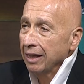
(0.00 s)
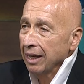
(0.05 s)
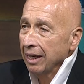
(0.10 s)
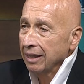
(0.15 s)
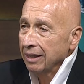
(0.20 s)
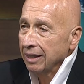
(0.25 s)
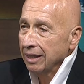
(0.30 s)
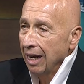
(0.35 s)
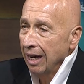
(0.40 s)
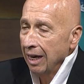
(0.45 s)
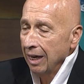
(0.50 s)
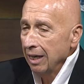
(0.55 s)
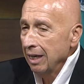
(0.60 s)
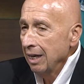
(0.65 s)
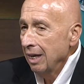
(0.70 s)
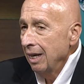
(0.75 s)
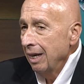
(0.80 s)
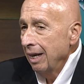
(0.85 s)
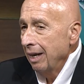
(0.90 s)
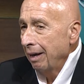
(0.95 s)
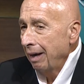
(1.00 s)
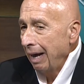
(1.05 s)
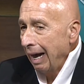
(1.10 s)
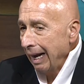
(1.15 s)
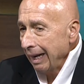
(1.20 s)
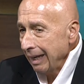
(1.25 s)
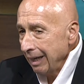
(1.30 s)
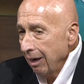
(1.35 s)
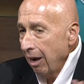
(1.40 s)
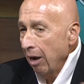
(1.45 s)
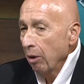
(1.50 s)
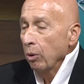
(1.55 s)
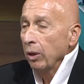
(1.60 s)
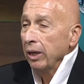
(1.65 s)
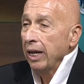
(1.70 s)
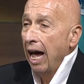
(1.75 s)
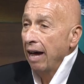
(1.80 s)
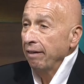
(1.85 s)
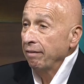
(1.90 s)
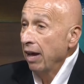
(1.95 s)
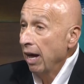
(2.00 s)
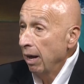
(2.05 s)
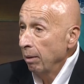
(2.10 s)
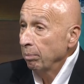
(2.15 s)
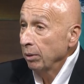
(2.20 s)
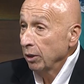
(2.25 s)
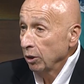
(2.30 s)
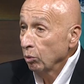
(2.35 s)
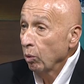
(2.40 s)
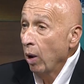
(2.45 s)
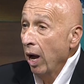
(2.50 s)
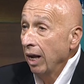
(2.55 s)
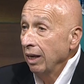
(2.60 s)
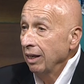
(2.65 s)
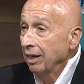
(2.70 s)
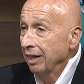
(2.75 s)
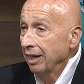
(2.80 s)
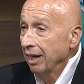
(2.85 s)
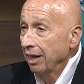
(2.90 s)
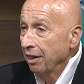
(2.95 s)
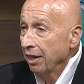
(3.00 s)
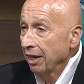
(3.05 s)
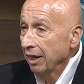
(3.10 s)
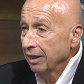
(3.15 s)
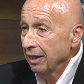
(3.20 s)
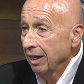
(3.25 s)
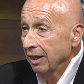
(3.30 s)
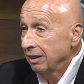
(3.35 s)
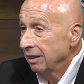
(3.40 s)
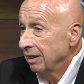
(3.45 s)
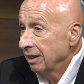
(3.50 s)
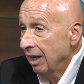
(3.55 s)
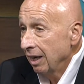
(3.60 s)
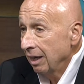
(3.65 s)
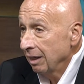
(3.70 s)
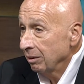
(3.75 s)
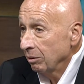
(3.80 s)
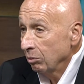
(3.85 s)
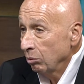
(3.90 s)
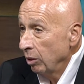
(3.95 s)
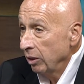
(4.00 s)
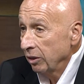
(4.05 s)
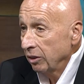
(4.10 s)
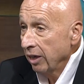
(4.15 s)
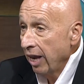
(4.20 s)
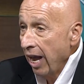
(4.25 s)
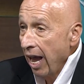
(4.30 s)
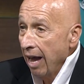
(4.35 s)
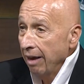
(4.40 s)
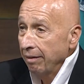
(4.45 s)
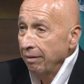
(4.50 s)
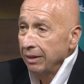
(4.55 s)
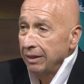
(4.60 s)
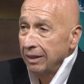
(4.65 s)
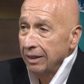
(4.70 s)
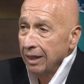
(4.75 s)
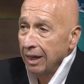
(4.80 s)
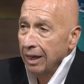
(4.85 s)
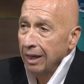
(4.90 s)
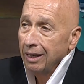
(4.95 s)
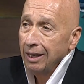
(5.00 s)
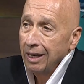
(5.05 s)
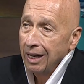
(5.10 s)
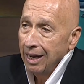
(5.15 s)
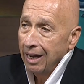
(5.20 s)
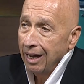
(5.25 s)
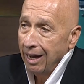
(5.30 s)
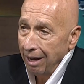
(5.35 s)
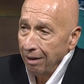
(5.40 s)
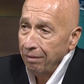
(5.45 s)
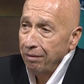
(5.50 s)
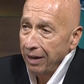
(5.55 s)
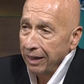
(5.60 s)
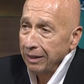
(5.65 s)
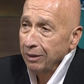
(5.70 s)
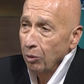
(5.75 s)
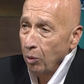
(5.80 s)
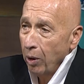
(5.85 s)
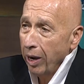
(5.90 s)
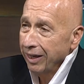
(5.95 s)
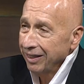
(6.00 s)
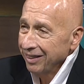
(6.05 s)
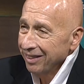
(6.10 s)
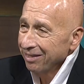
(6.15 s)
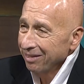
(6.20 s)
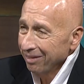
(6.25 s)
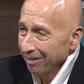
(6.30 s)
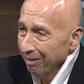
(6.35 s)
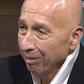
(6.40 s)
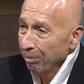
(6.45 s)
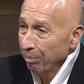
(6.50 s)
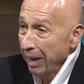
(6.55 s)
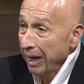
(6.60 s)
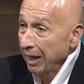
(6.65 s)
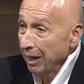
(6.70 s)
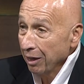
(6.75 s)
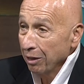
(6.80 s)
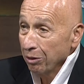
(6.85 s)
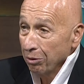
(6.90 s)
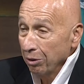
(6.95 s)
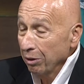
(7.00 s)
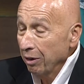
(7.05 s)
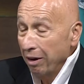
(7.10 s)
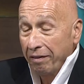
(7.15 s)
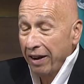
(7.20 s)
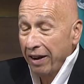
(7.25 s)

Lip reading: that, I will have help as well. And I think that once I have it, I'll find a way to make it through. If